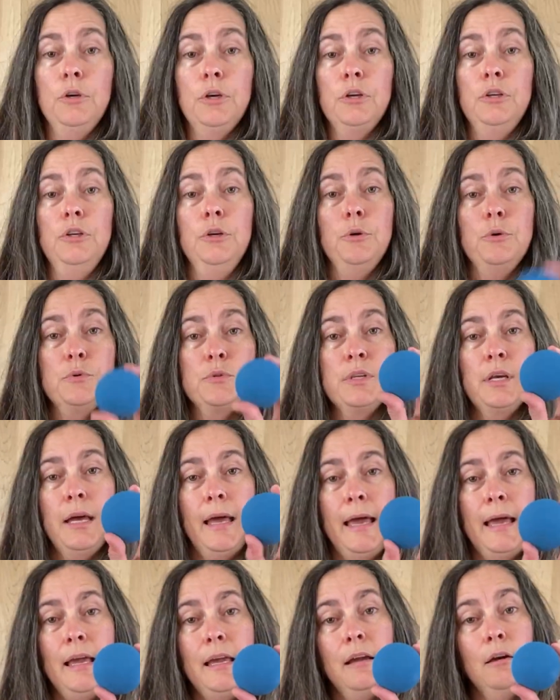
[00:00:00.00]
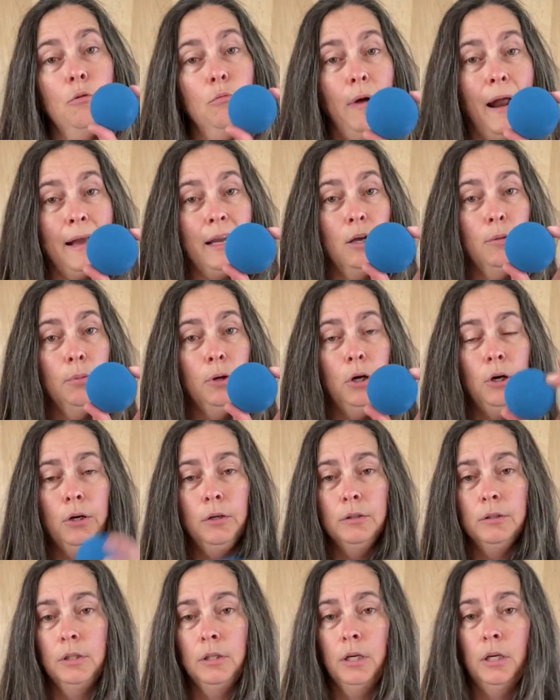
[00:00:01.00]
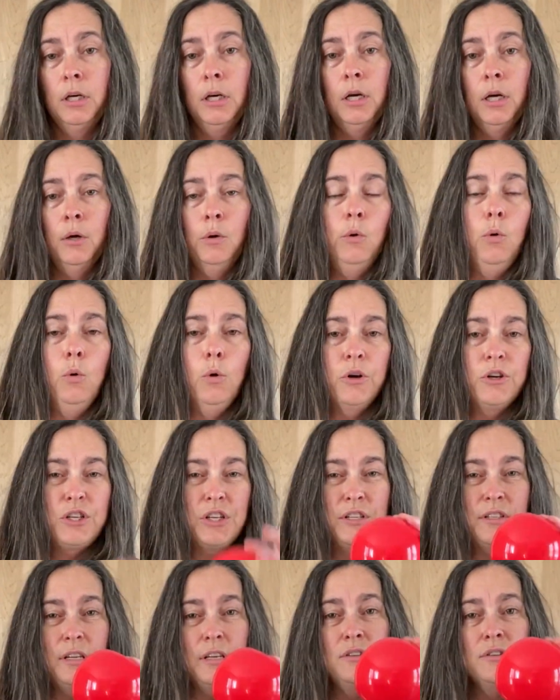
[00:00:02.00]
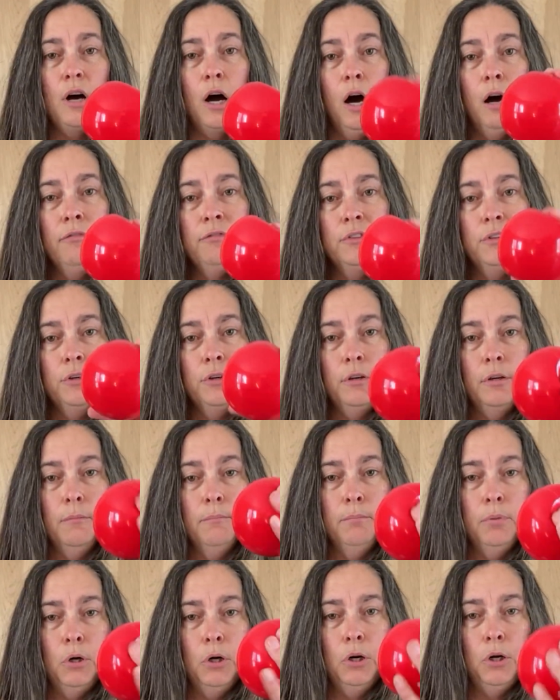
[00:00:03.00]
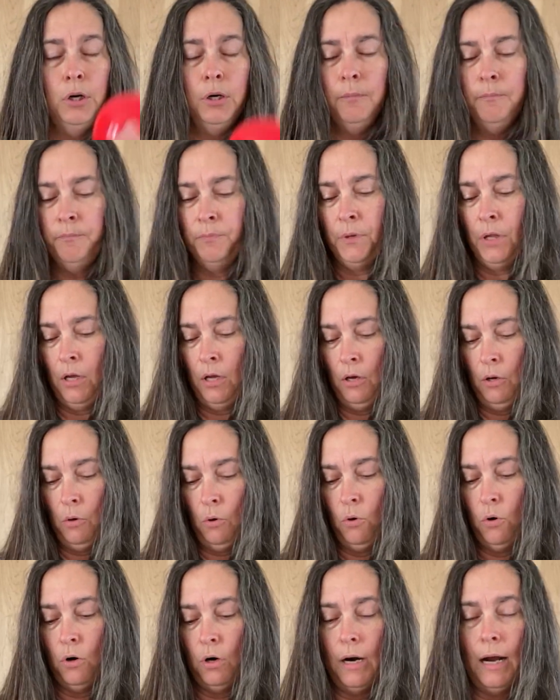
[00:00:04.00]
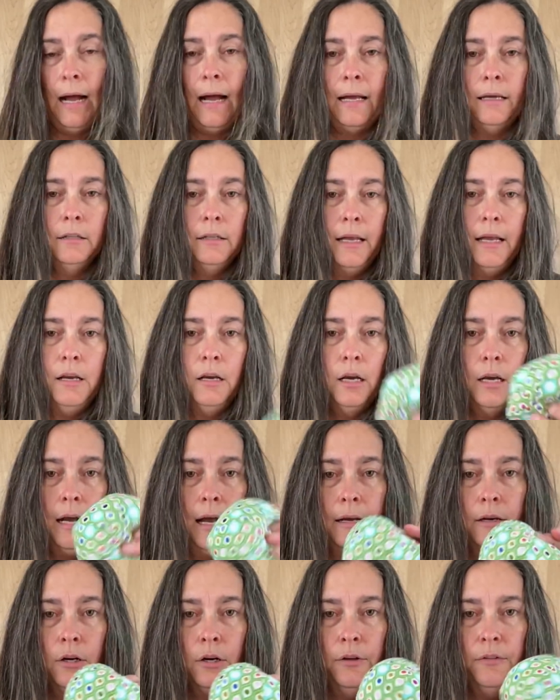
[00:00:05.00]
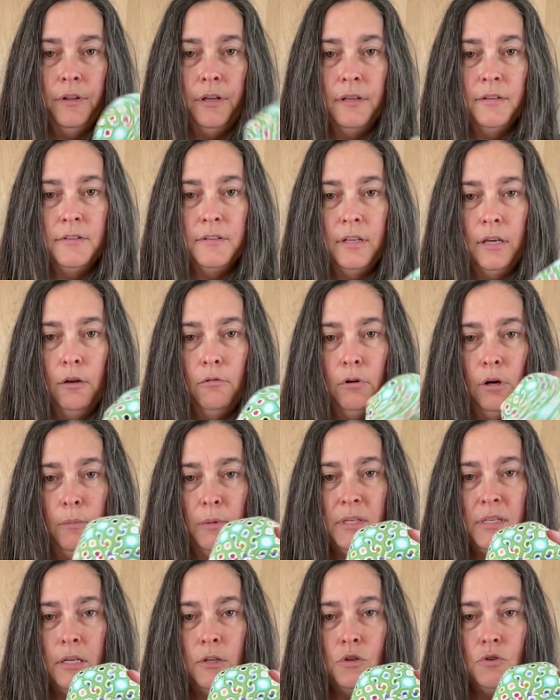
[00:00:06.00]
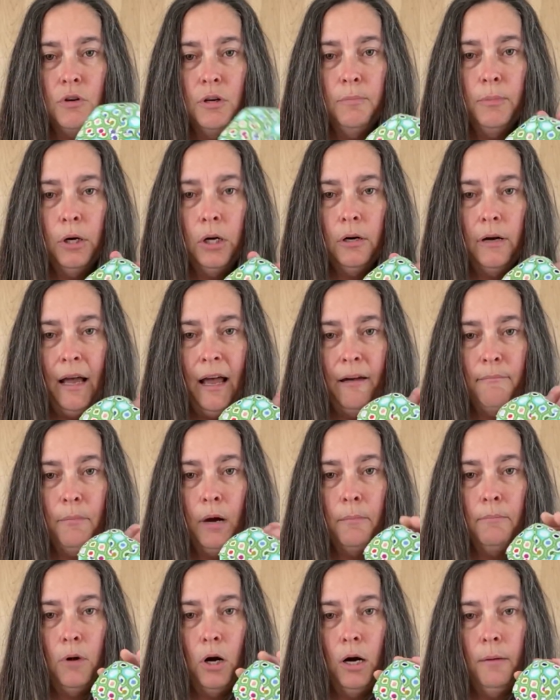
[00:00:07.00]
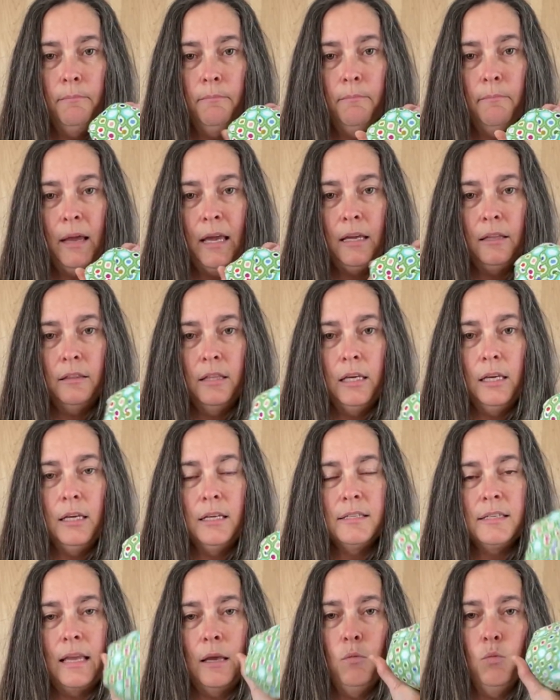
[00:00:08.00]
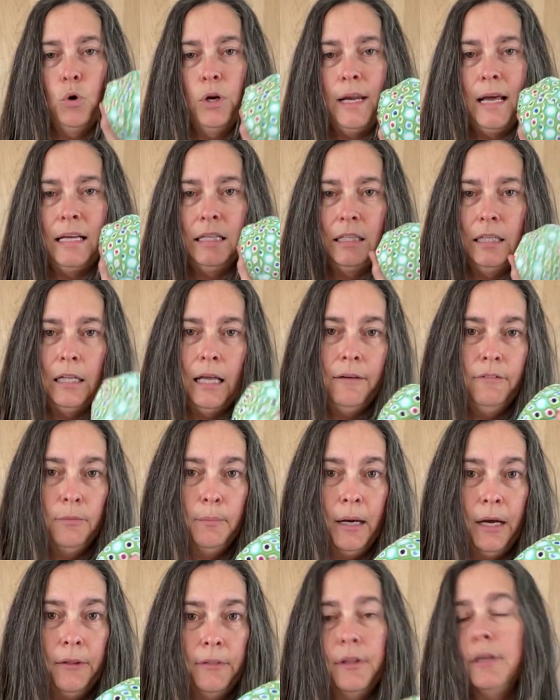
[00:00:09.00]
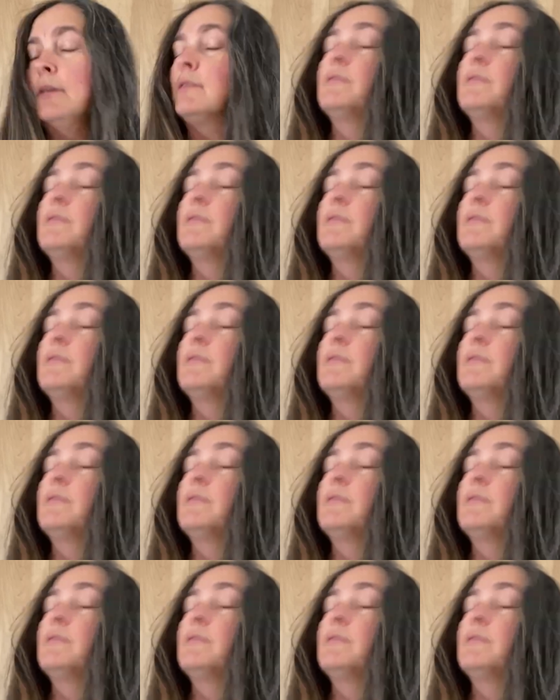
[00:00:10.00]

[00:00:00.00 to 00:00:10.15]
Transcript: you can use a racquetball or just a soft ball, or I call this the aromasensory ball. I have my mom make these, and what I love